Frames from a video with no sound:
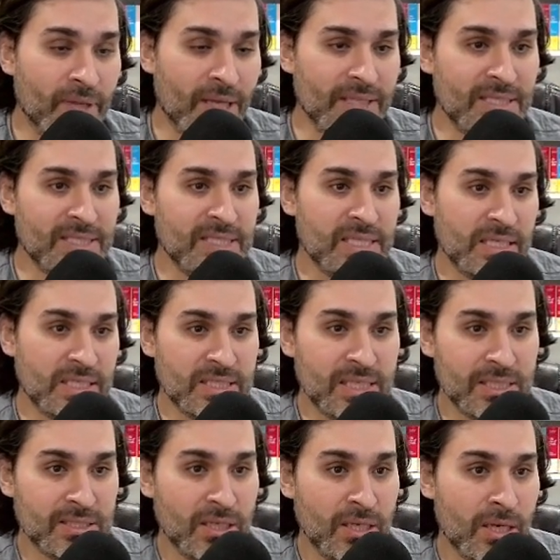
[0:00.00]
And then Sneaky
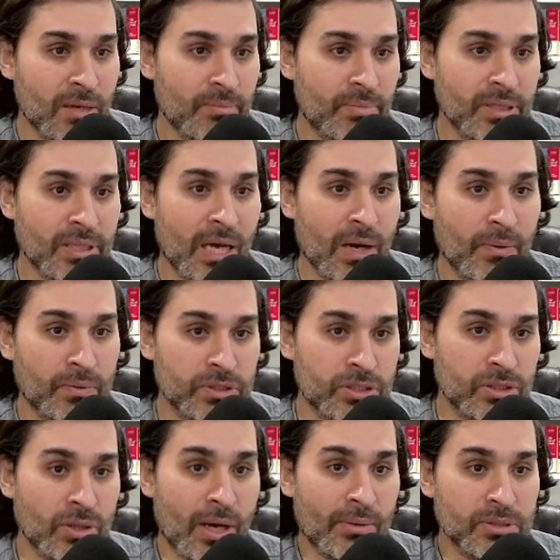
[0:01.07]
says, but now I want
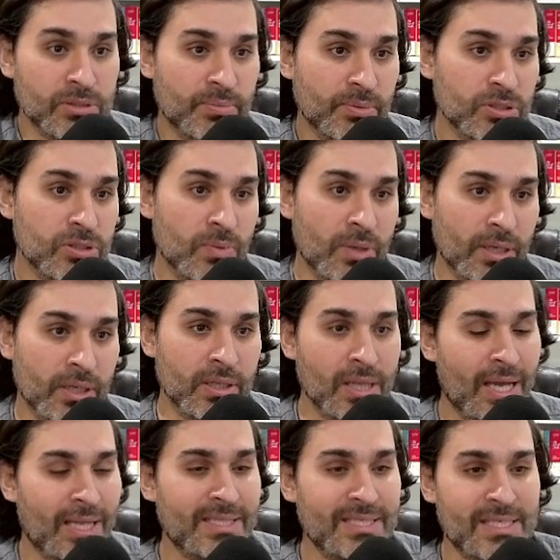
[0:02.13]
to know how it's supposed to work.
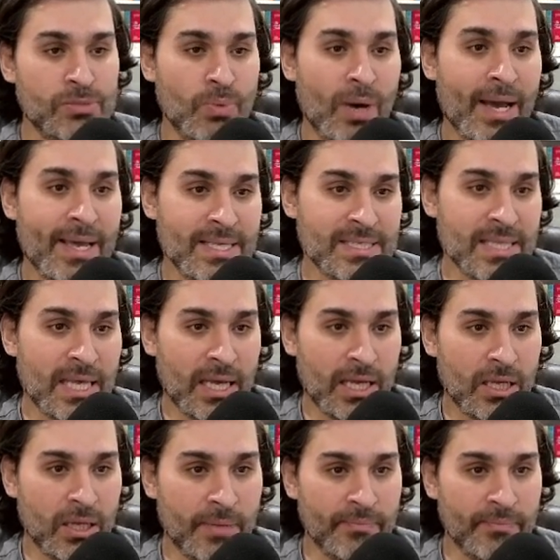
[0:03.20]
And he says, why is that?